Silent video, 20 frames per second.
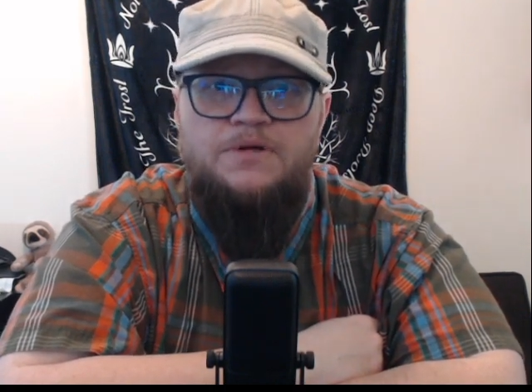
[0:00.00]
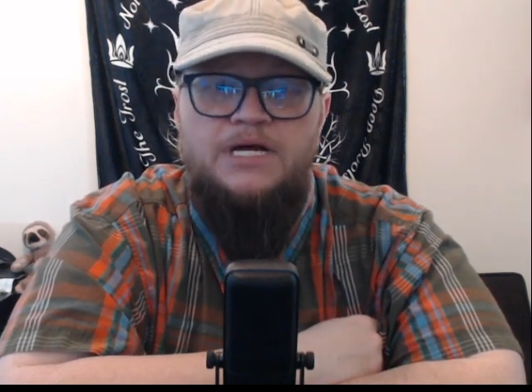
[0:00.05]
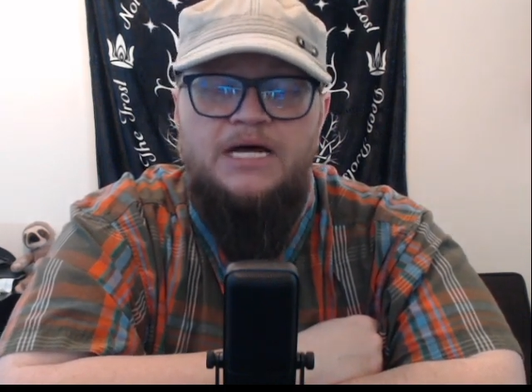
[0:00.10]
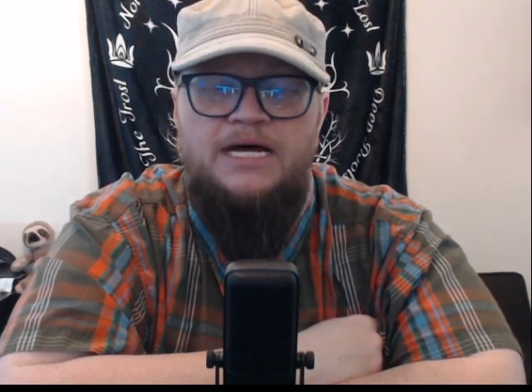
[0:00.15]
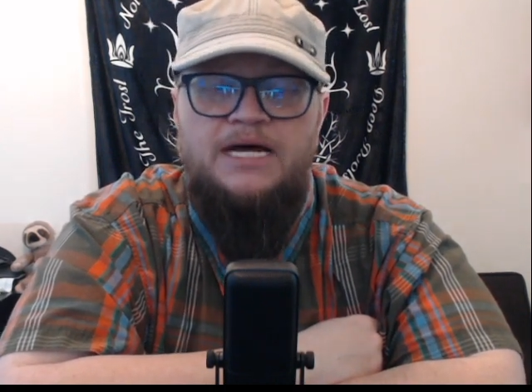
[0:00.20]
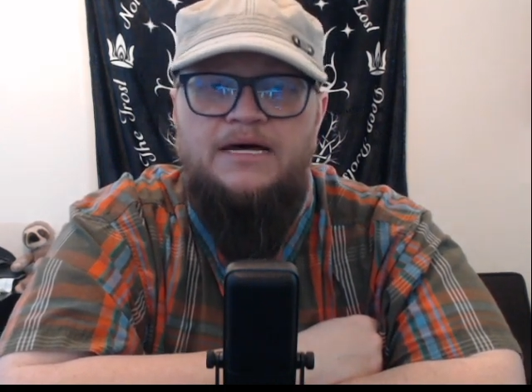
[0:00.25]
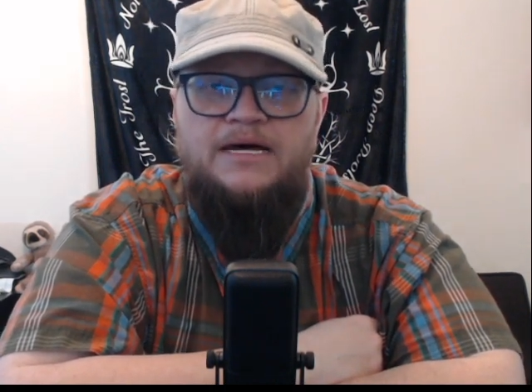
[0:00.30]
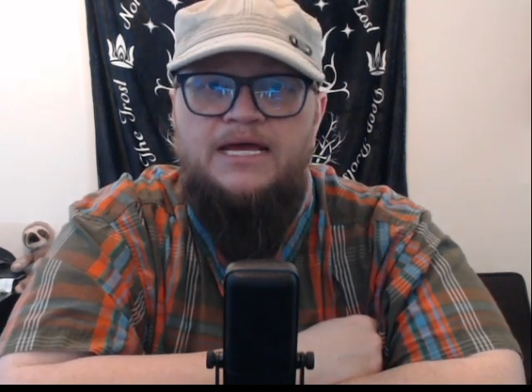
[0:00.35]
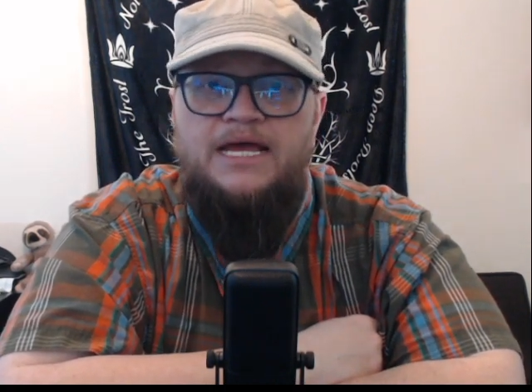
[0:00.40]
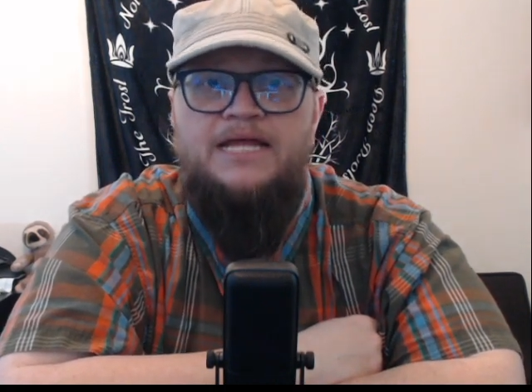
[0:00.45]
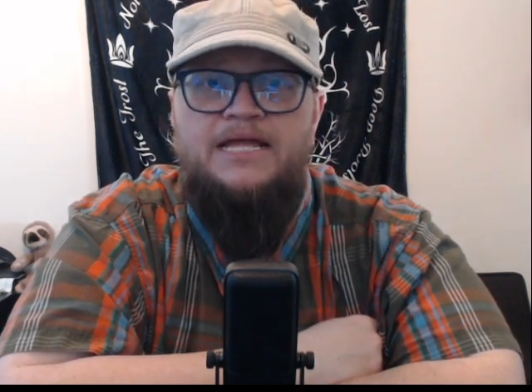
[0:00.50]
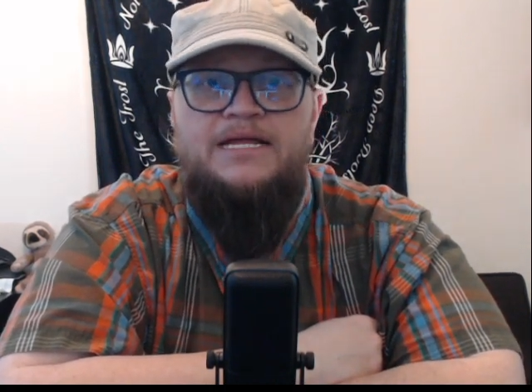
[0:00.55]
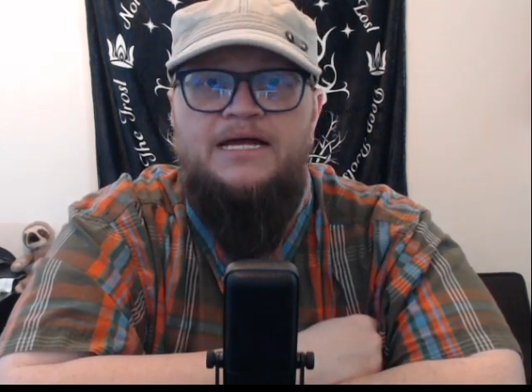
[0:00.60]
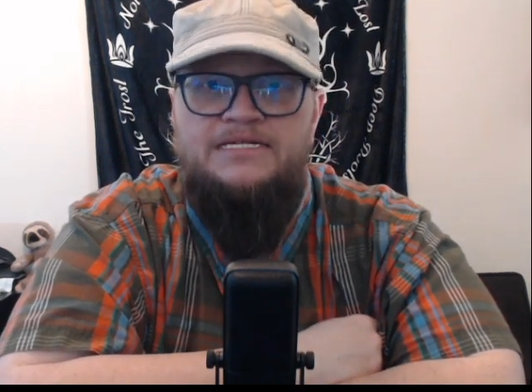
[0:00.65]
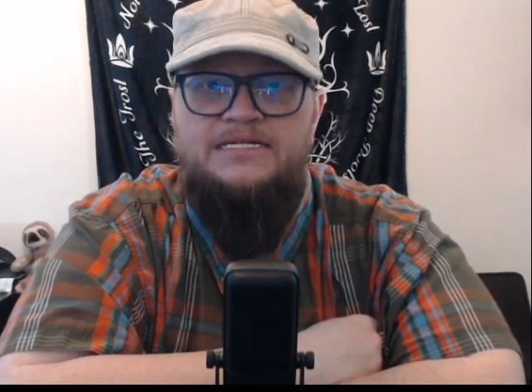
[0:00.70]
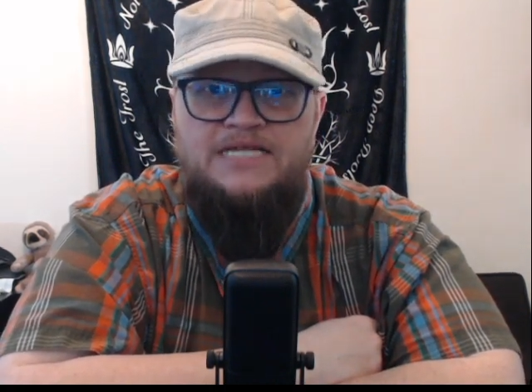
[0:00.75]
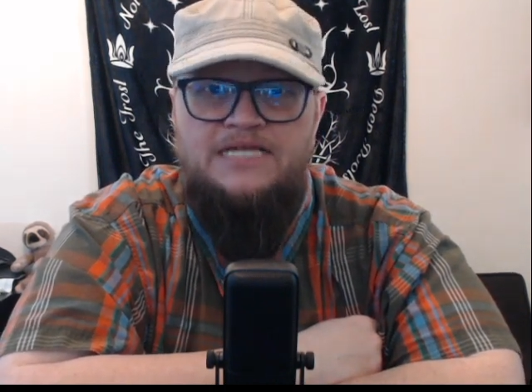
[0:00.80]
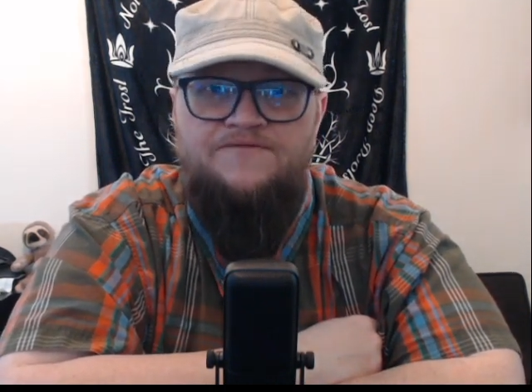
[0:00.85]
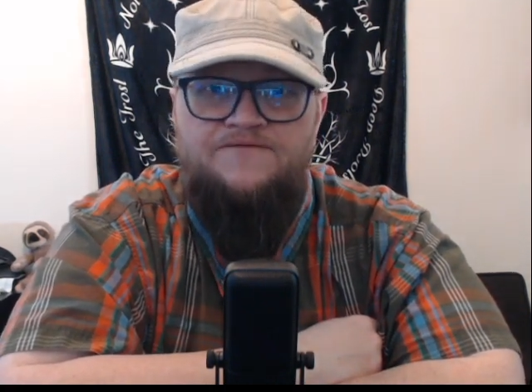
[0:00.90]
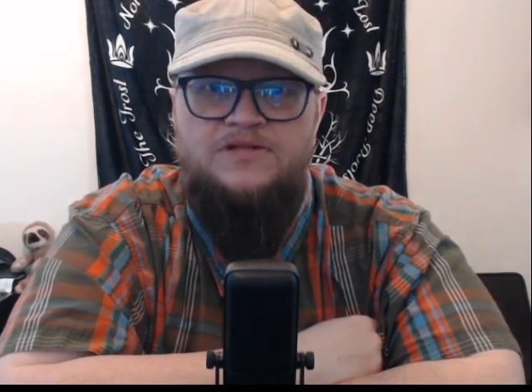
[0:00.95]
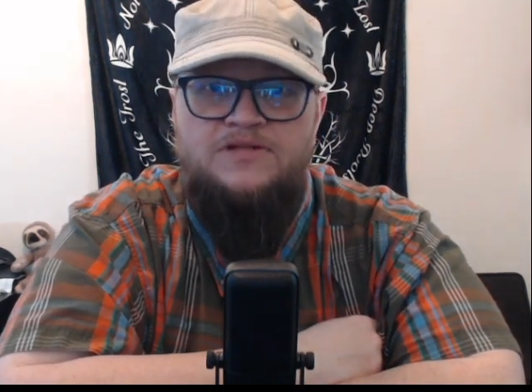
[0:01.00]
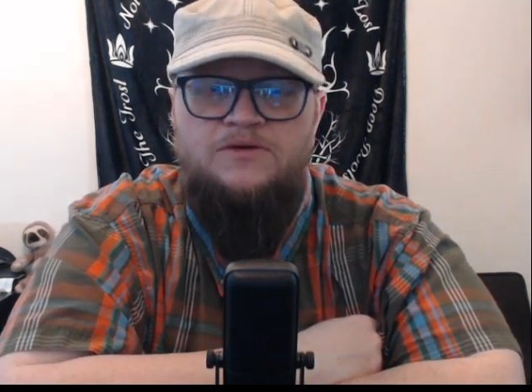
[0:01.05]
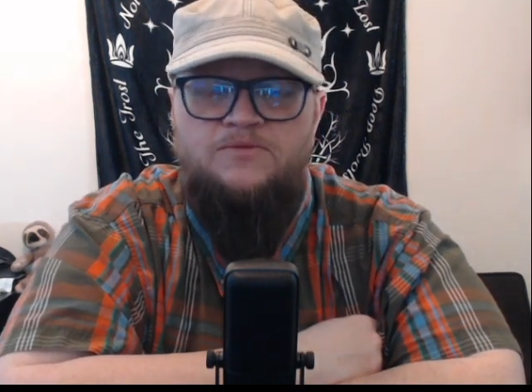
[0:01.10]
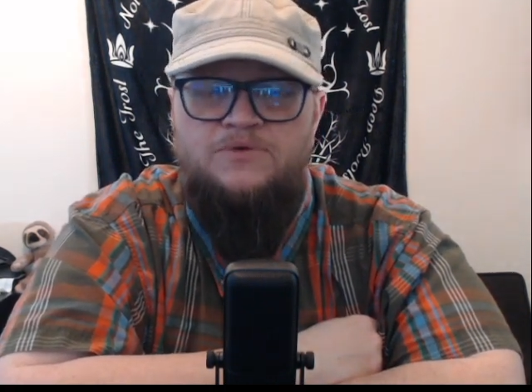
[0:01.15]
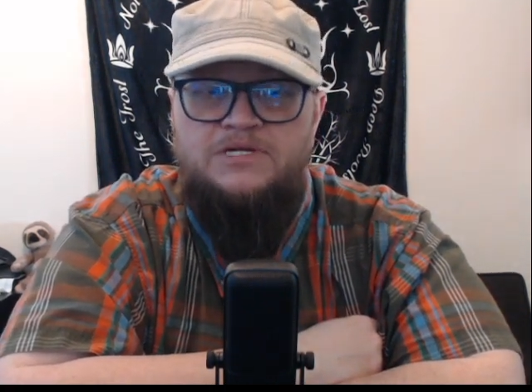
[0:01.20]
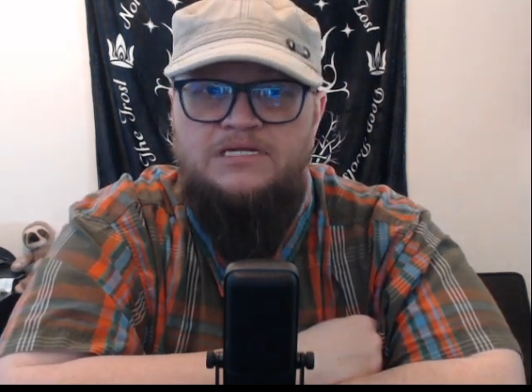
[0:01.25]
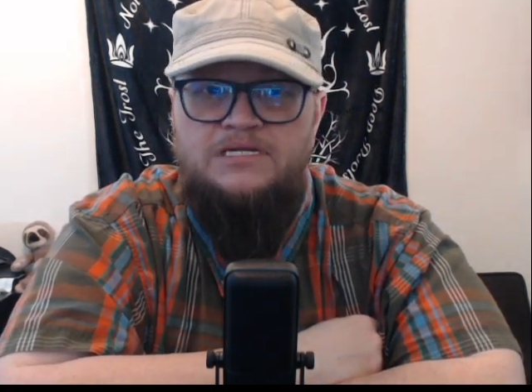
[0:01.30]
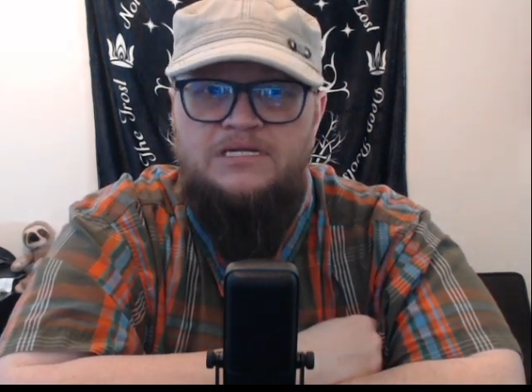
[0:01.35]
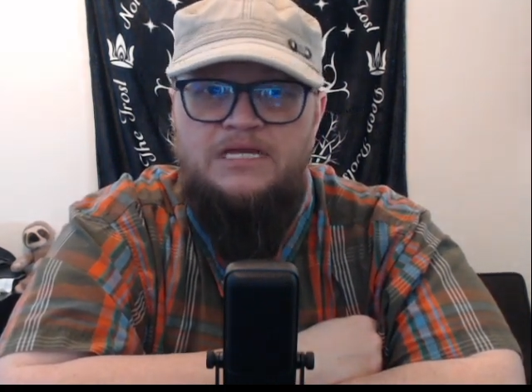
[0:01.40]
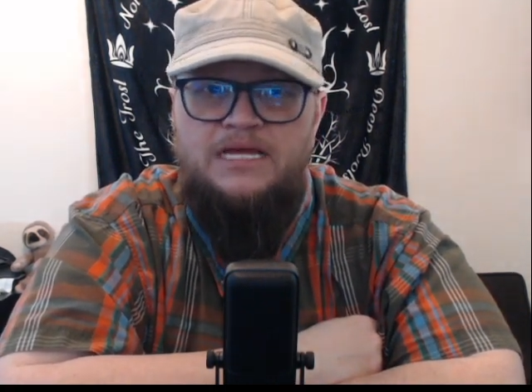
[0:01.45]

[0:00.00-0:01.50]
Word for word: uh, and I definitely would